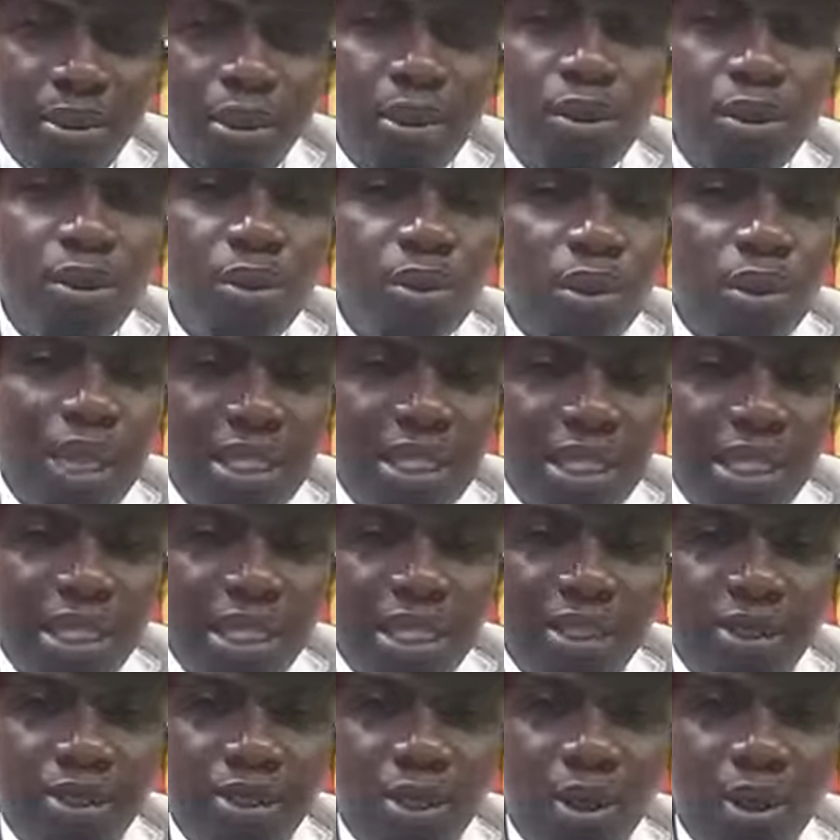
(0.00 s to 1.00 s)
What is
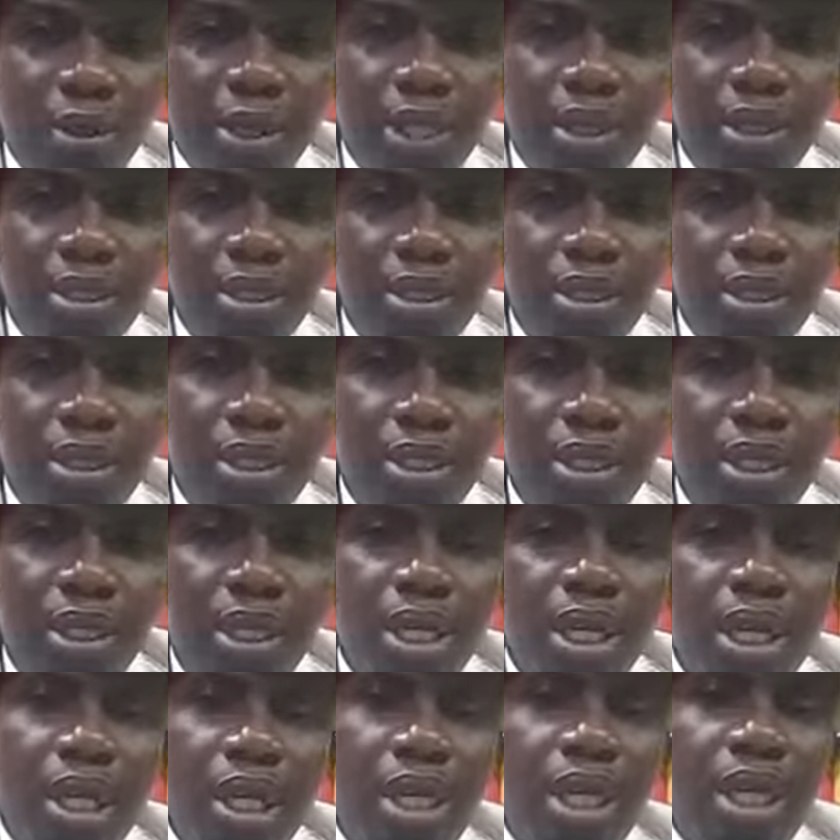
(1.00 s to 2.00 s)
the story?
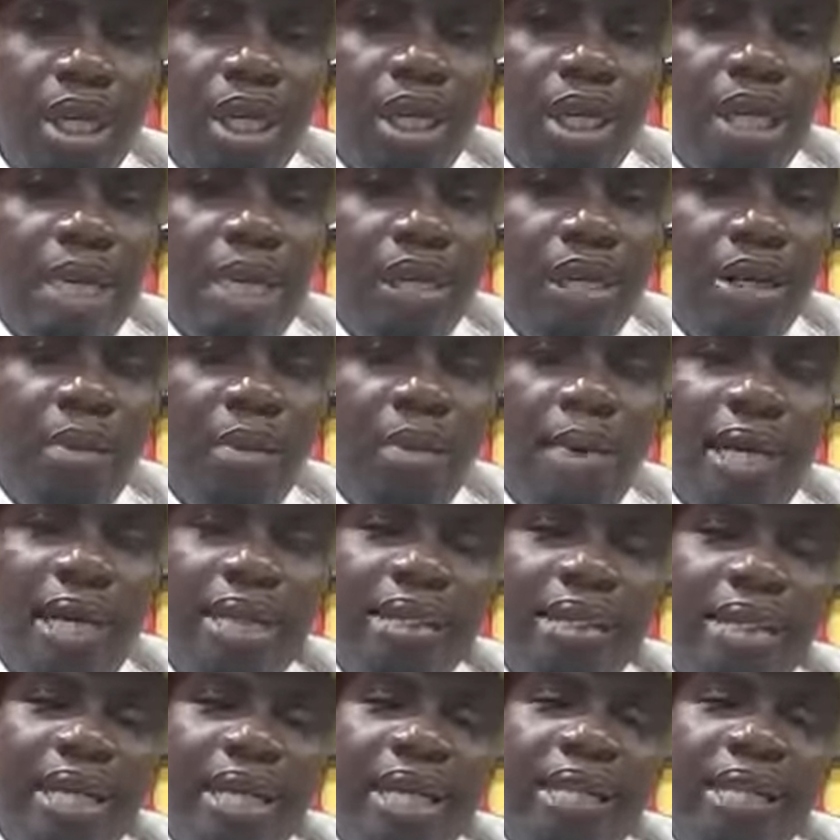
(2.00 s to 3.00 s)
The young man
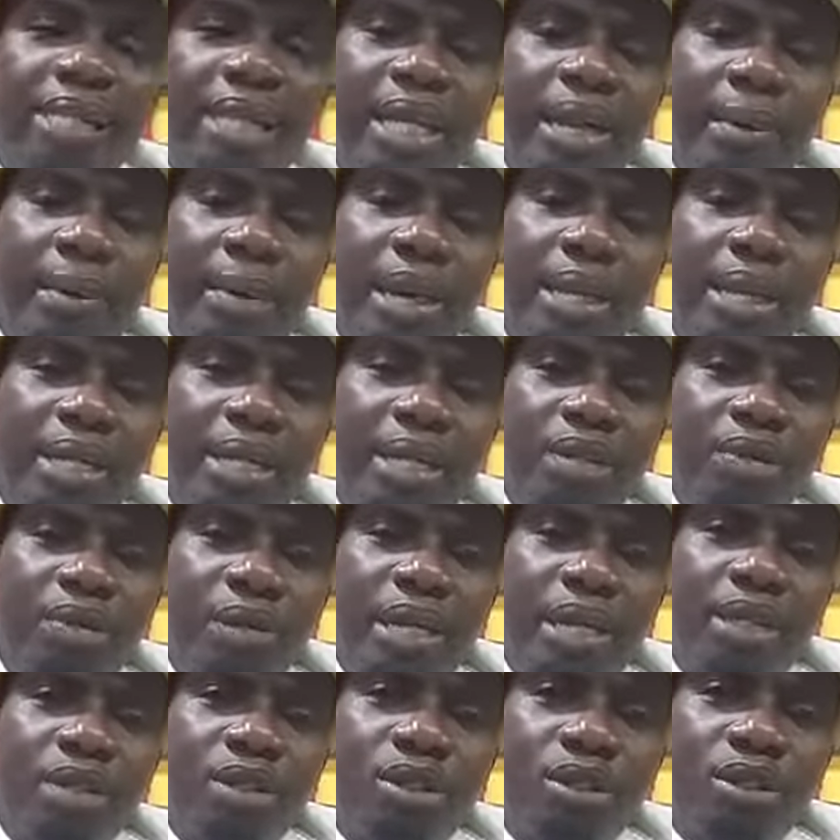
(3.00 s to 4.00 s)
says currently
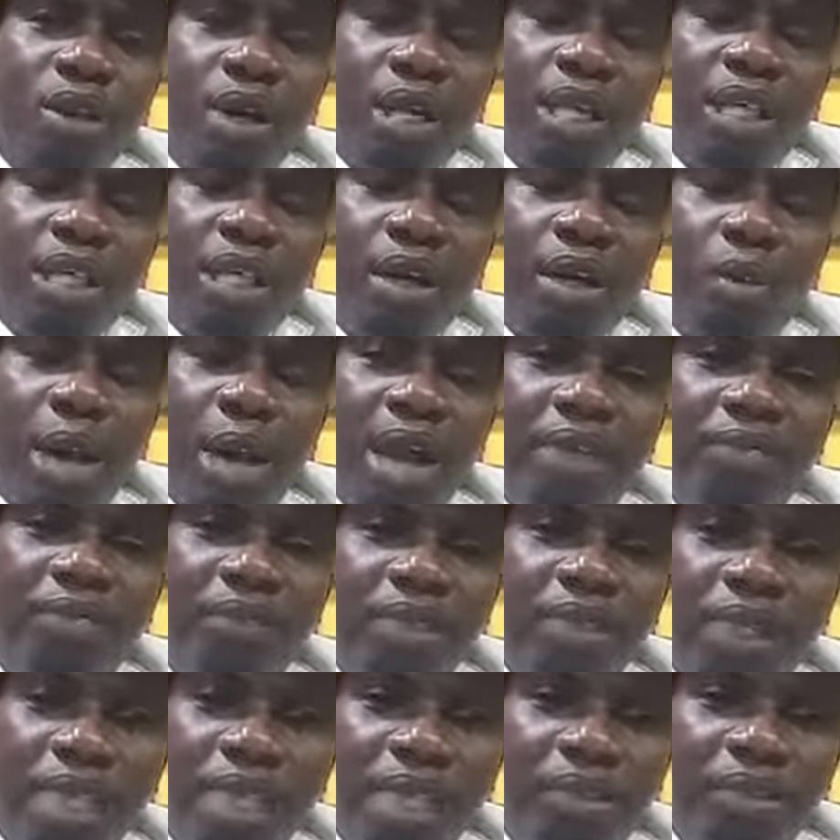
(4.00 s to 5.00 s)
when he's calling the wife
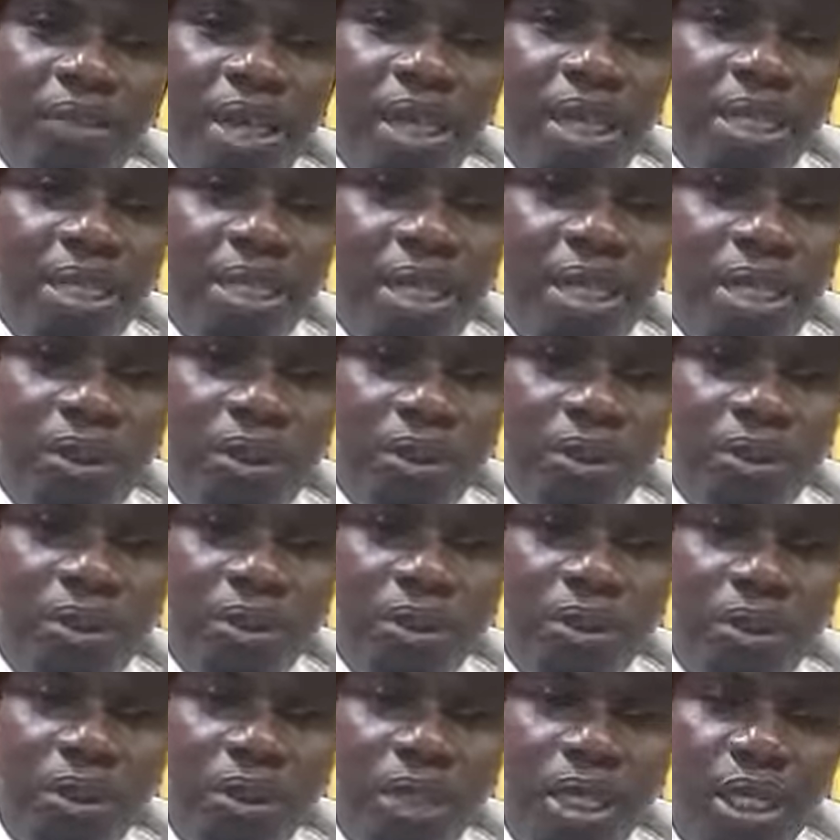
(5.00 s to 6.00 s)
for sexual
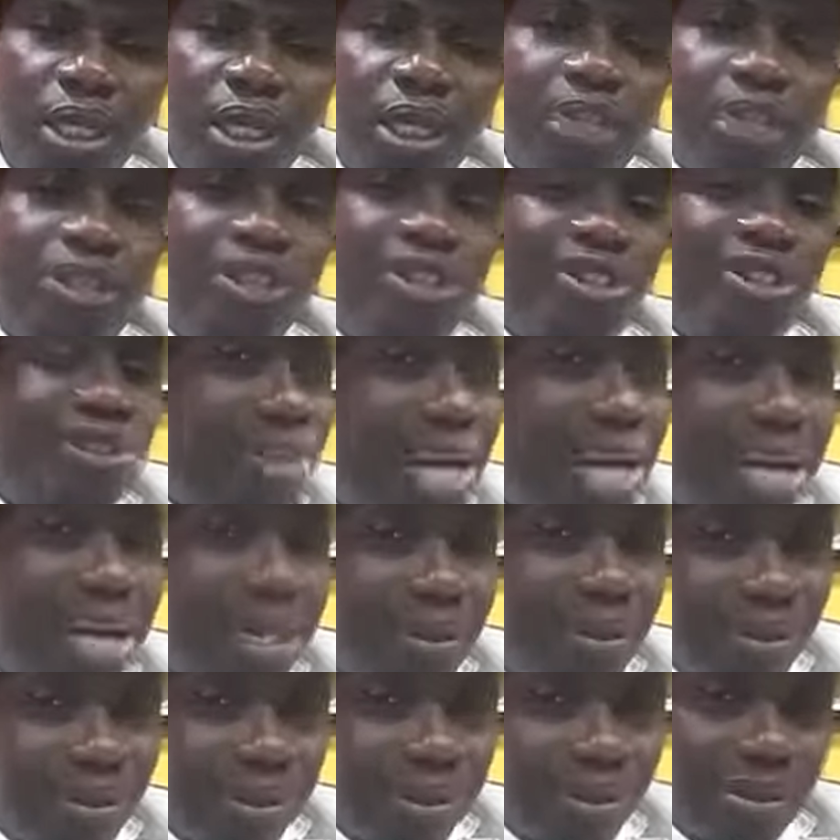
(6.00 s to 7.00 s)
intercourse, he
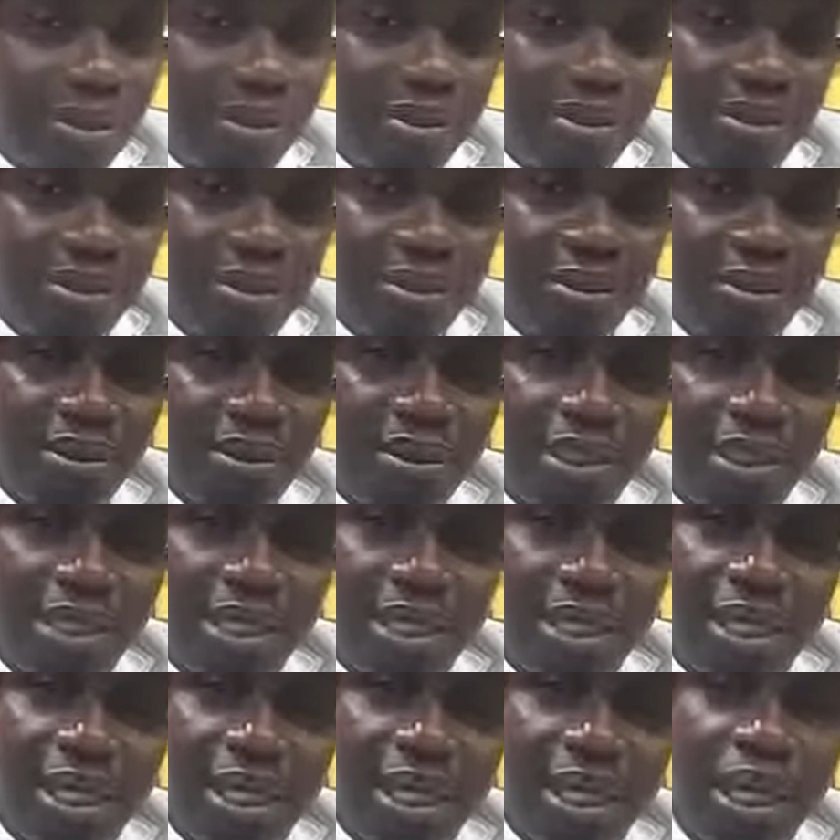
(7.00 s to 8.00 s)
struggles.
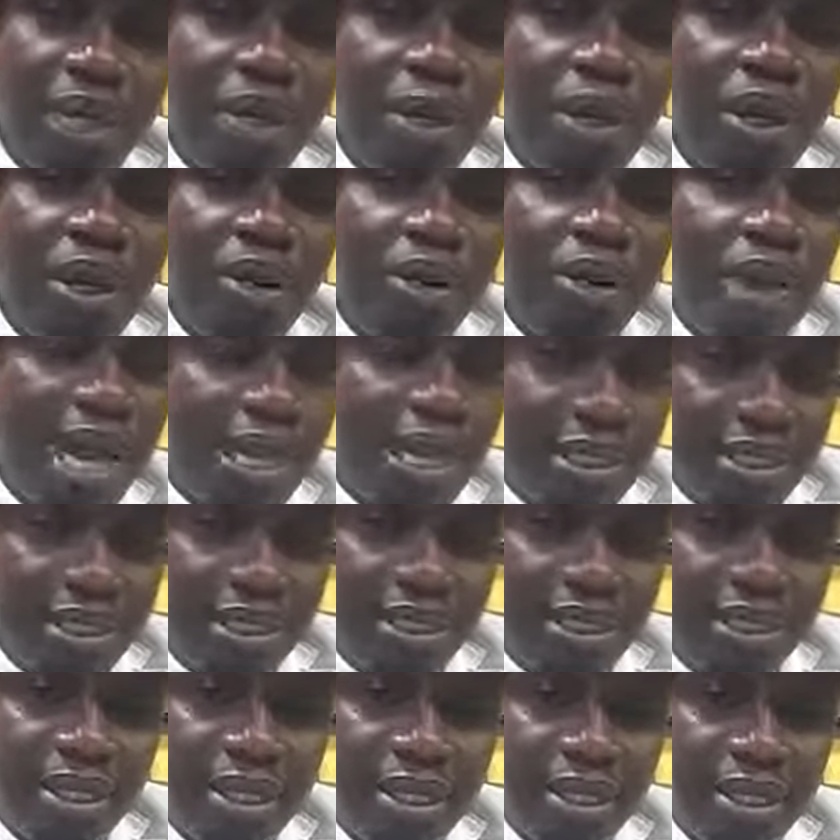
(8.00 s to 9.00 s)
He will
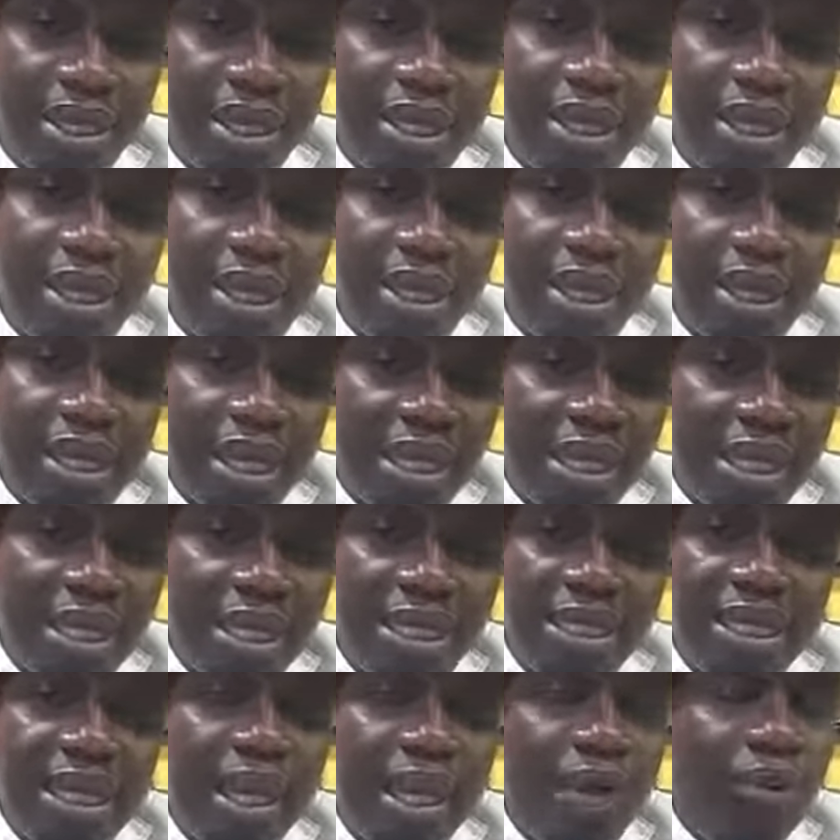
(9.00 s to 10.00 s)
erect, and
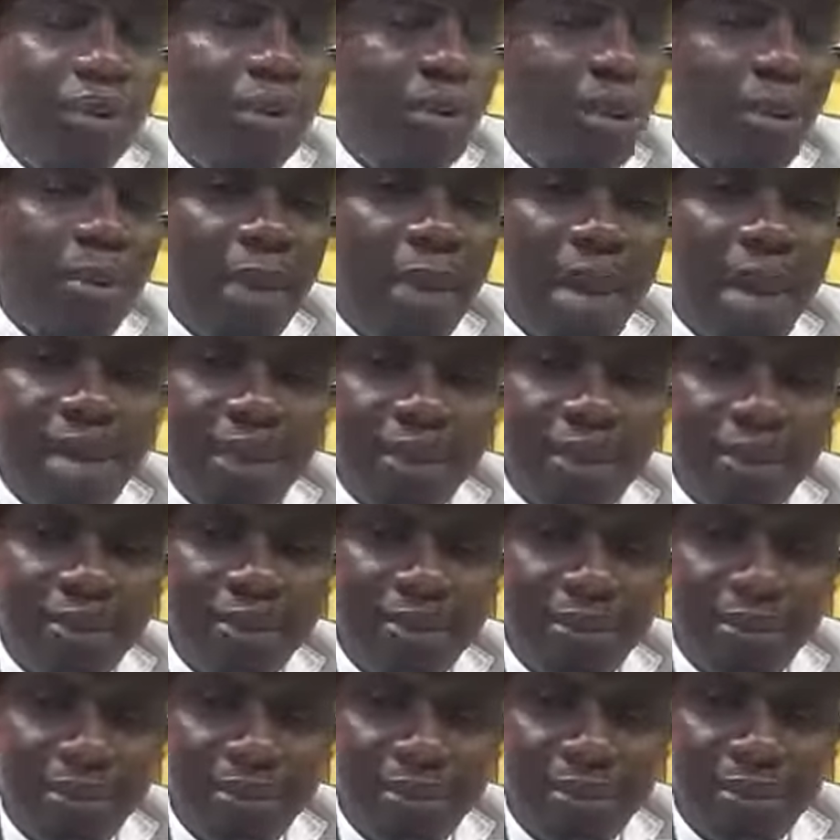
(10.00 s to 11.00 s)
this girl will not mind.
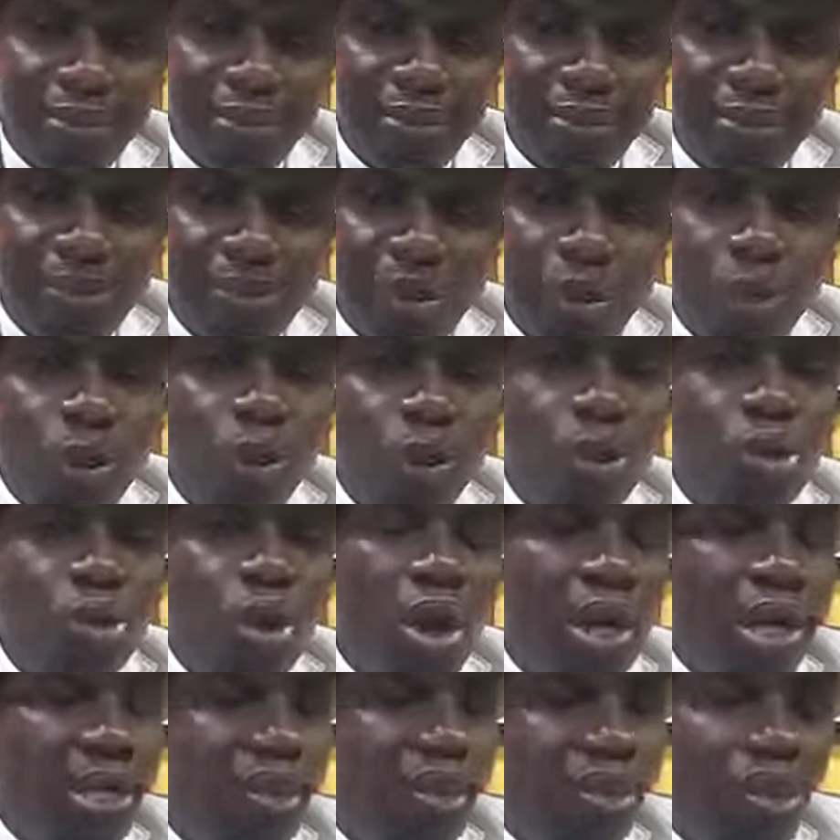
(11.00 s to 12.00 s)
We'll
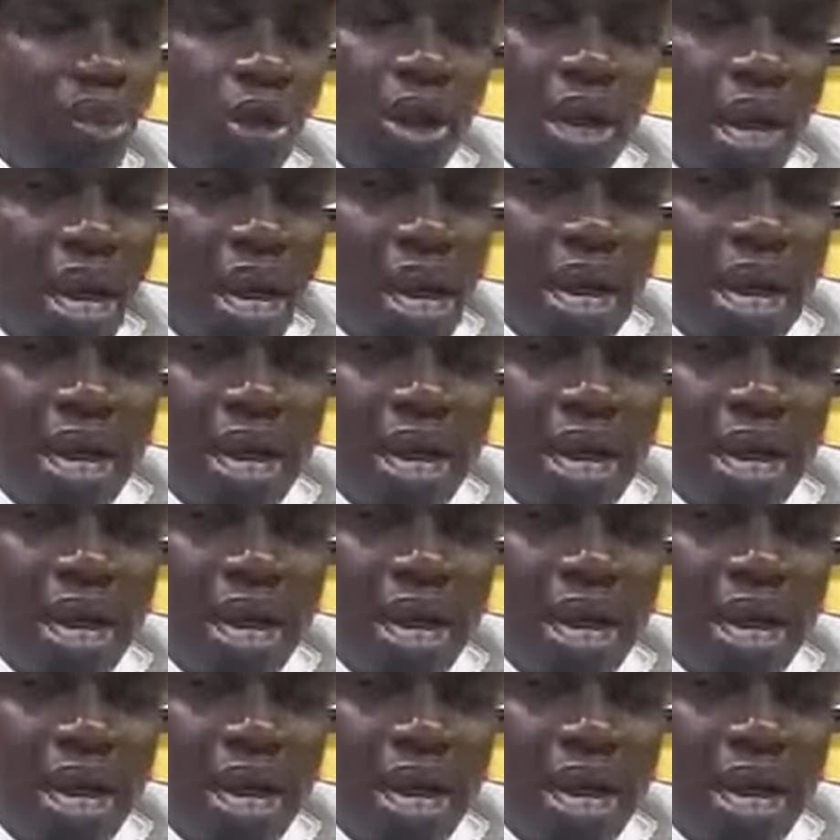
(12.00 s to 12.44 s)
talk and talk.